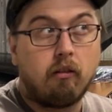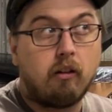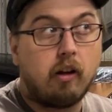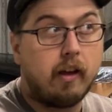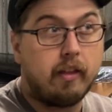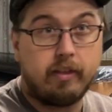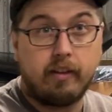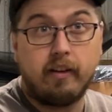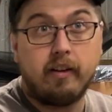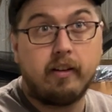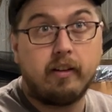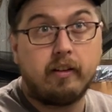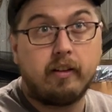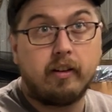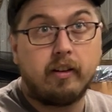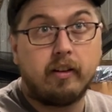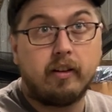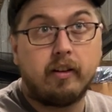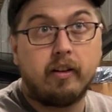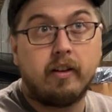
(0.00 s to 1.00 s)
I think,
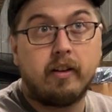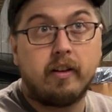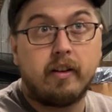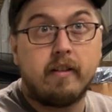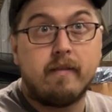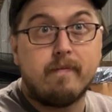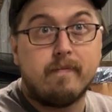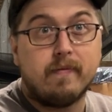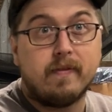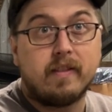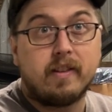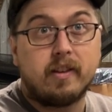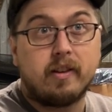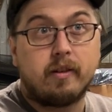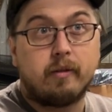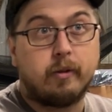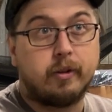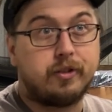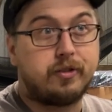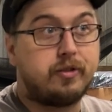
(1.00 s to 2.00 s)

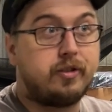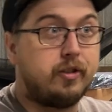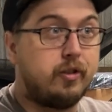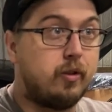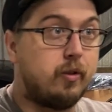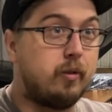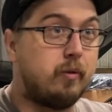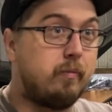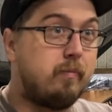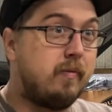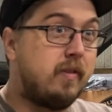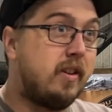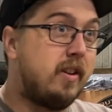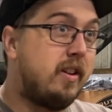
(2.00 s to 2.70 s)
which, you know,